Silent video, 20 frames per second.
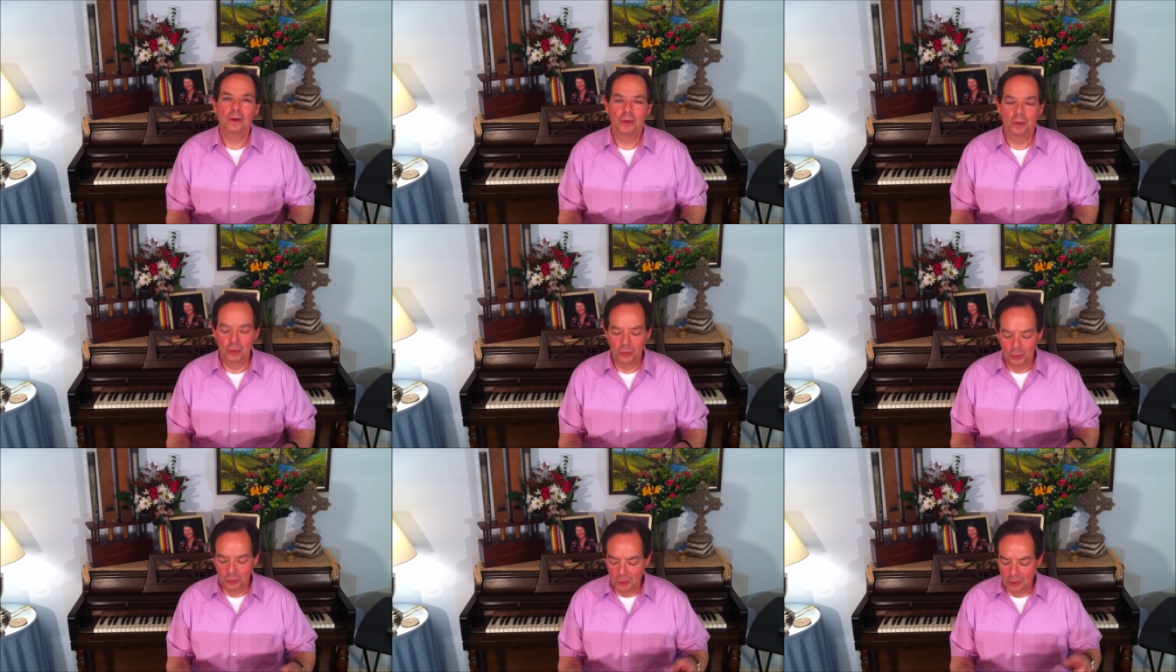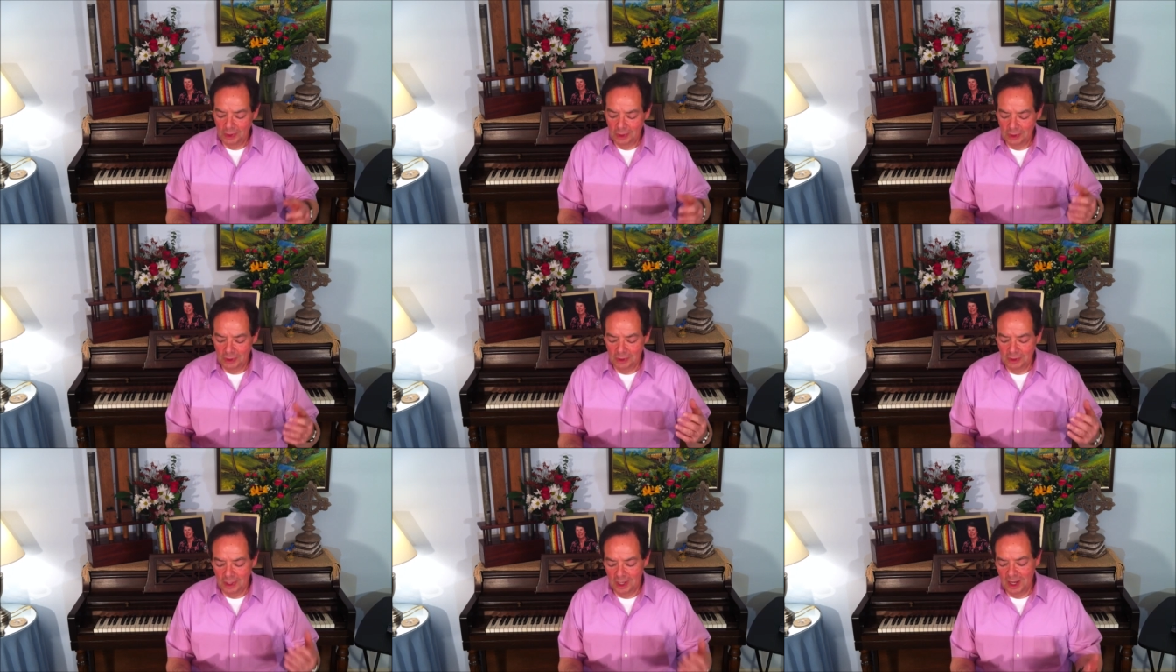who
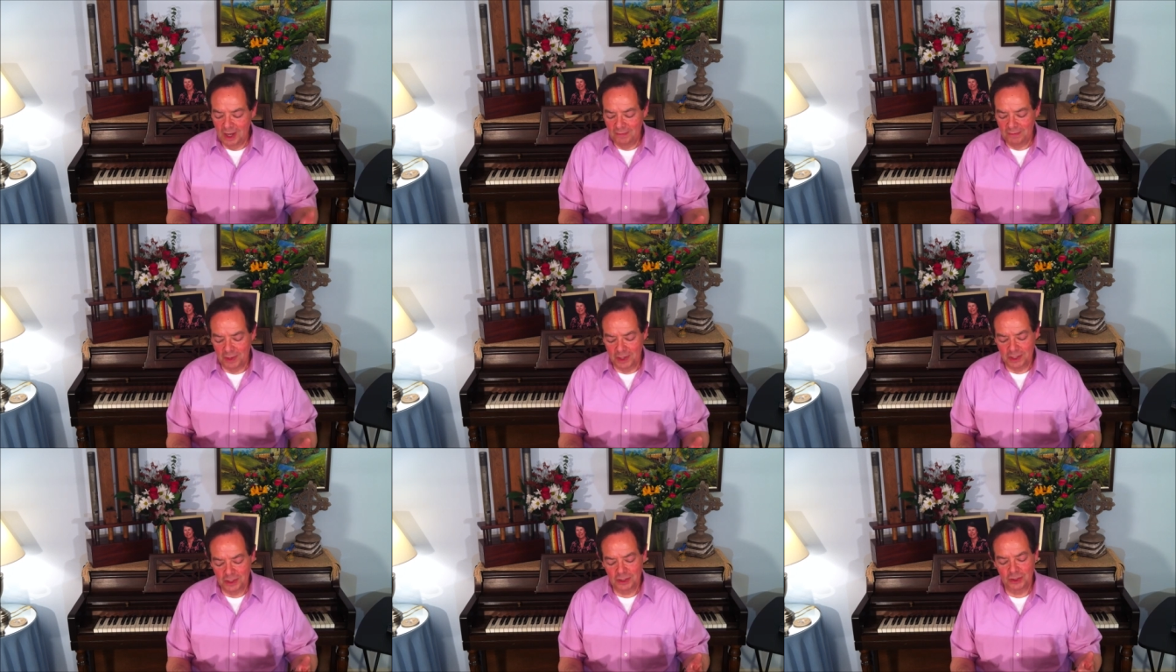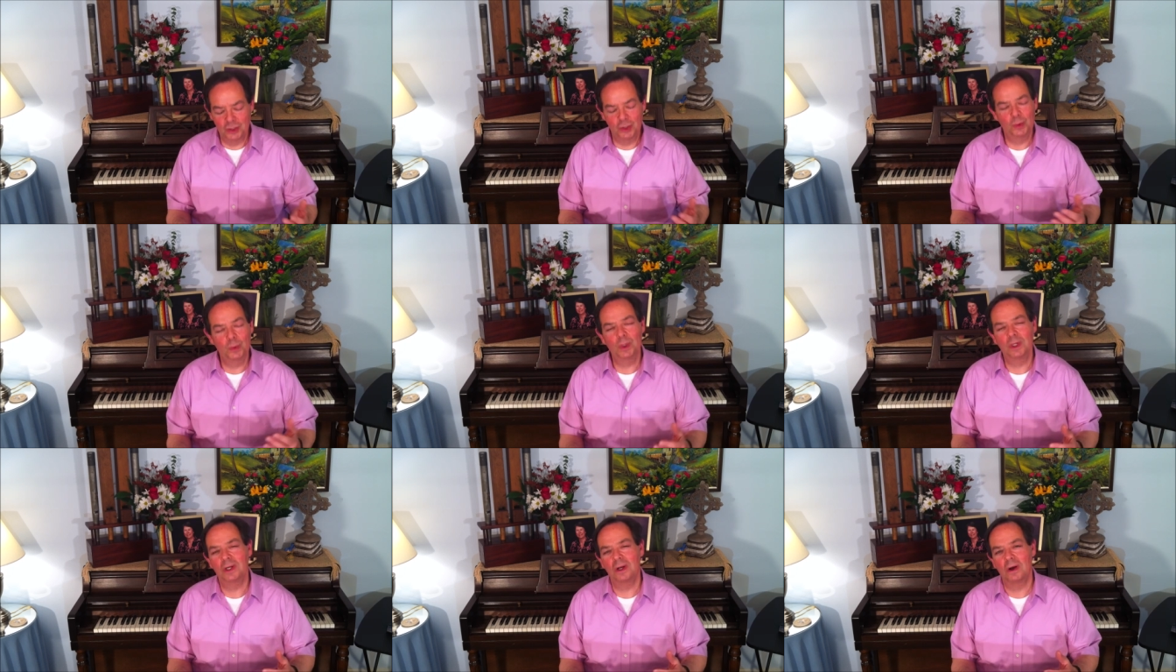love us
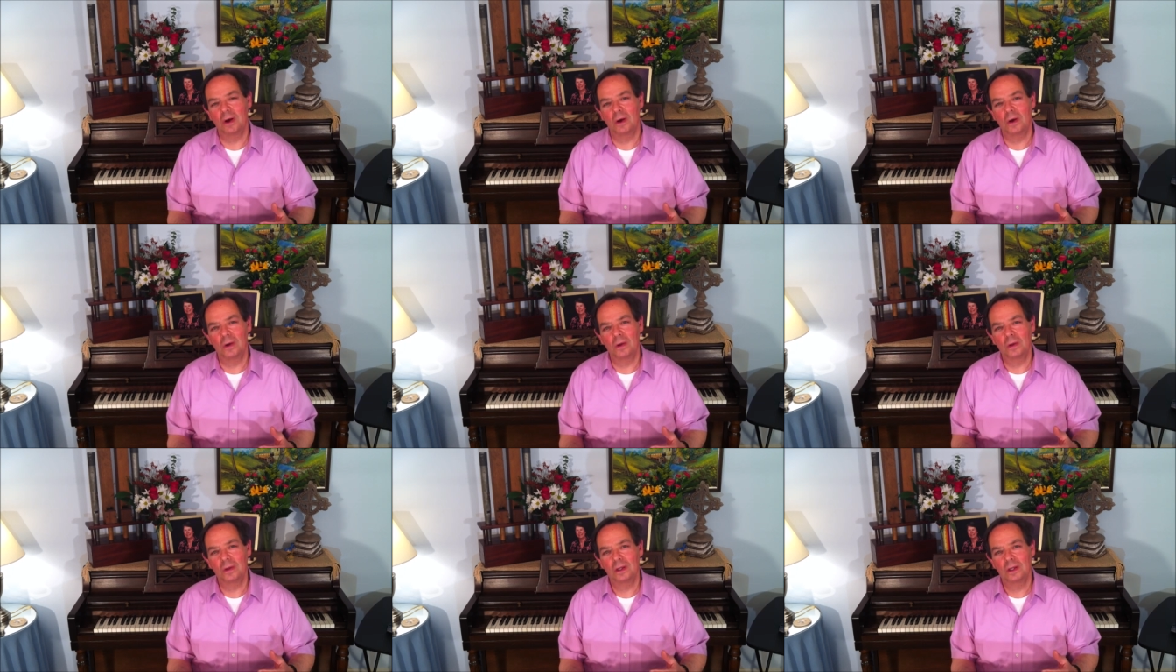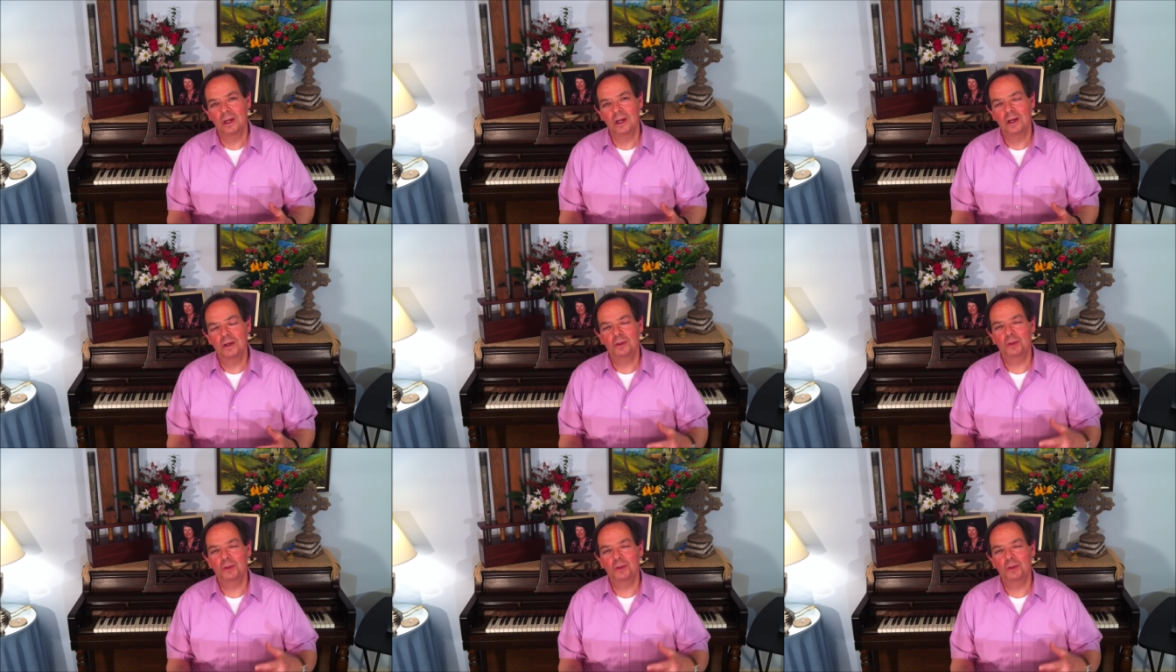through it all.